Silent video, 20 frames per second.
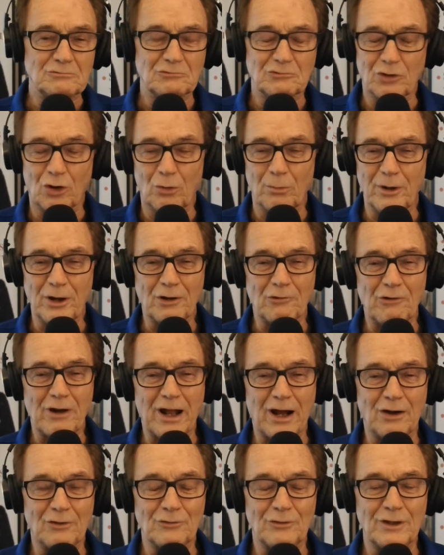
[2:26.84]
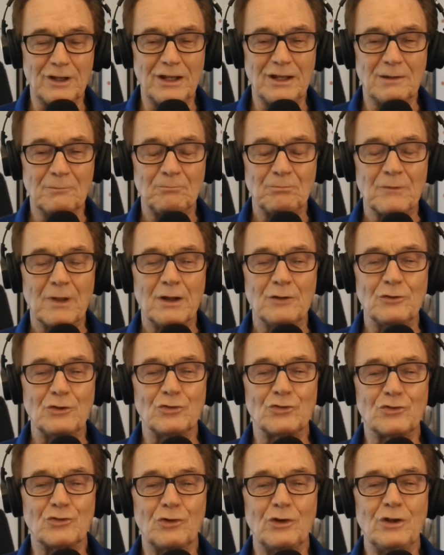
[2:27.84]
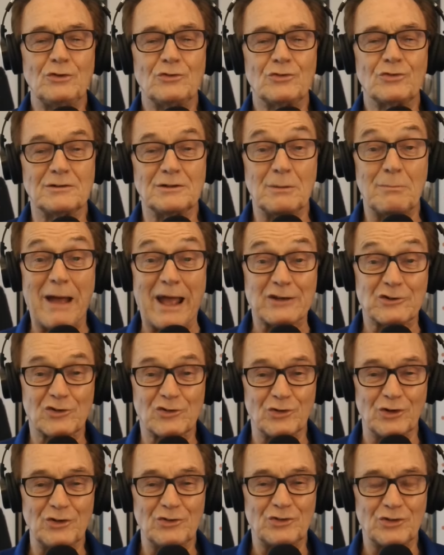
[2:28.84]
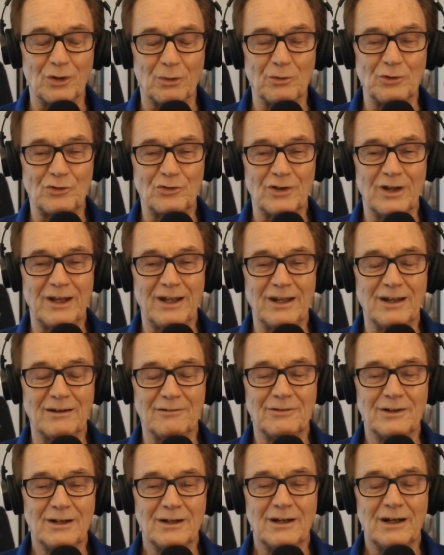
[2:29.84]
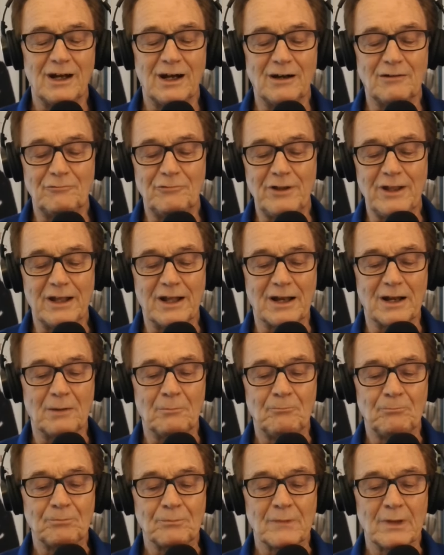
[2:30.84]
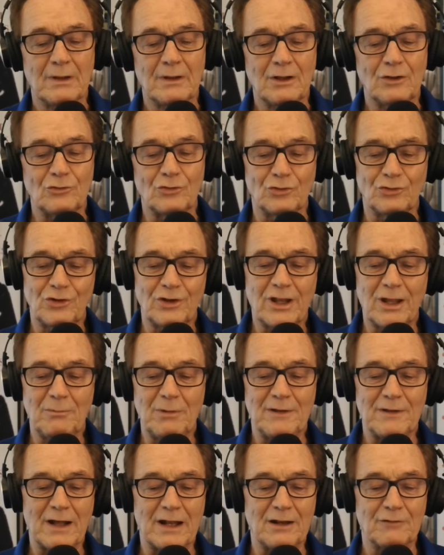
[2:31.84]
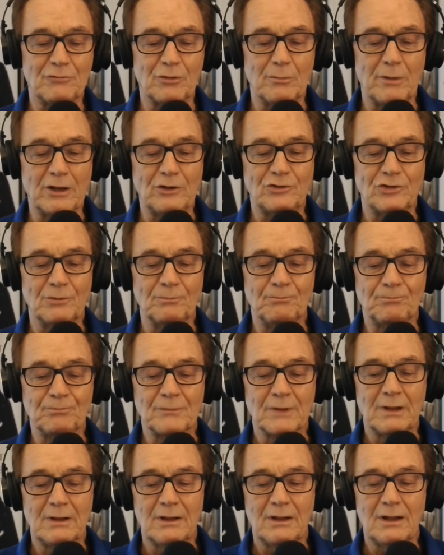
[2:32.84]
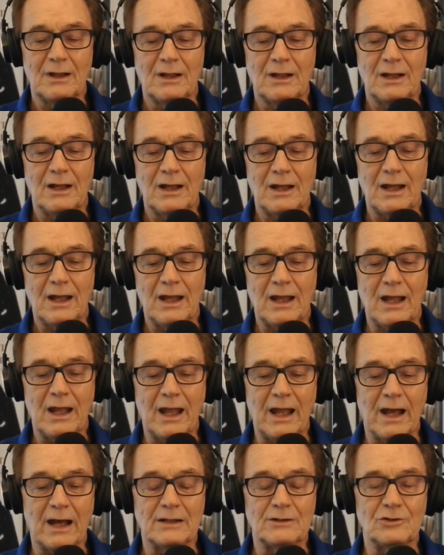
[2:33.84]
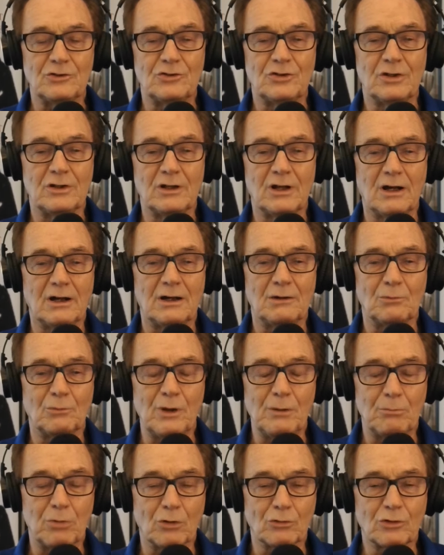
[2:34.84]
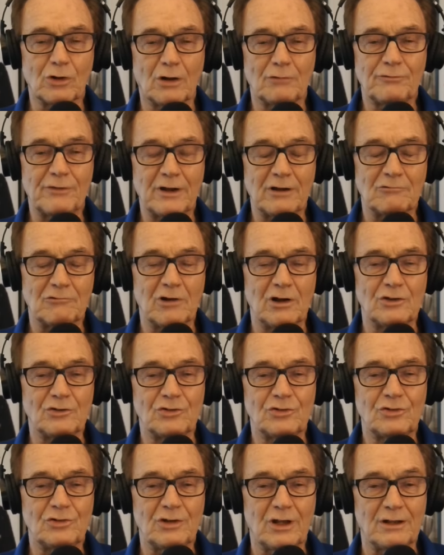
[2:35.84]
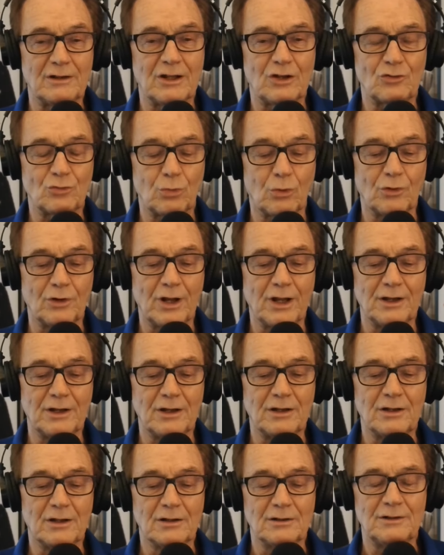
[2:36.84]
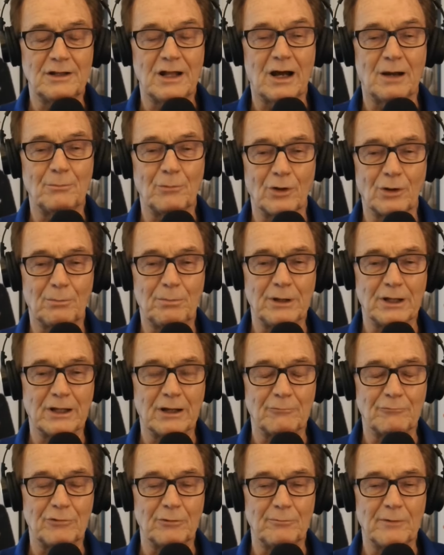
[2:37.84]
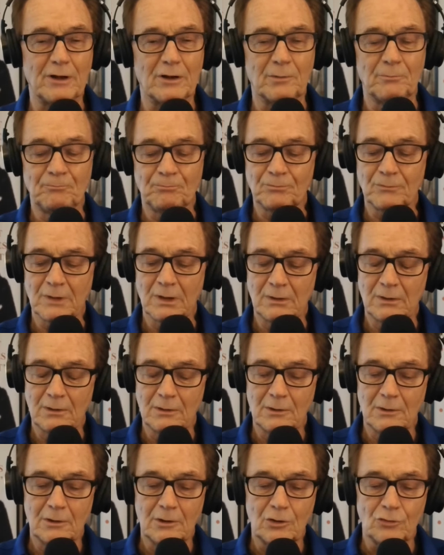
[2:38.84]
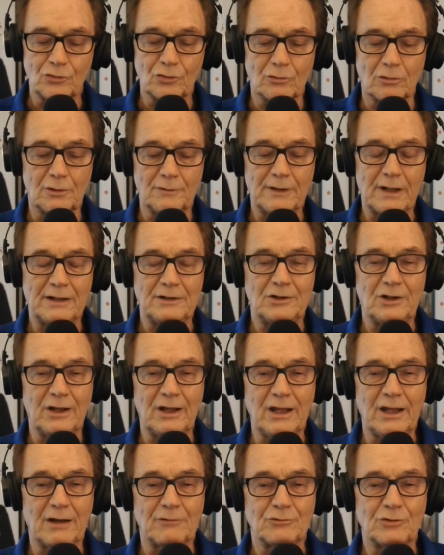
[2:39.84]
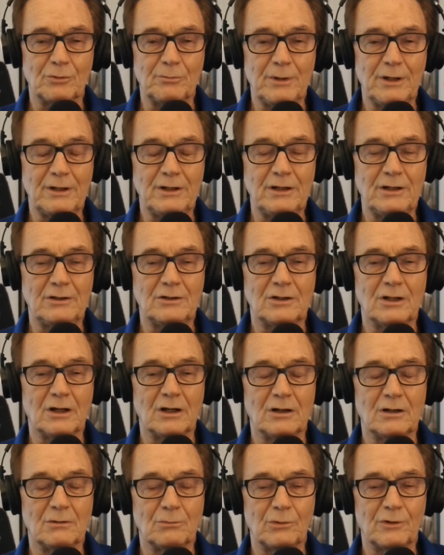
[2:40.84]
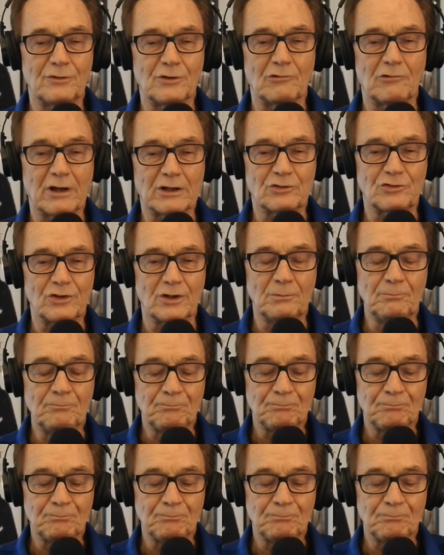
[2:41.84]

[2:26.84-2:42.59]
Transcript: roaming around the streets, the back streets, shall we say, of Vienna. So she gave me that information, and we broke off that lunch, and that's where it ended. Now I'm going to pick up from there. So on that day, after meeting with Alexa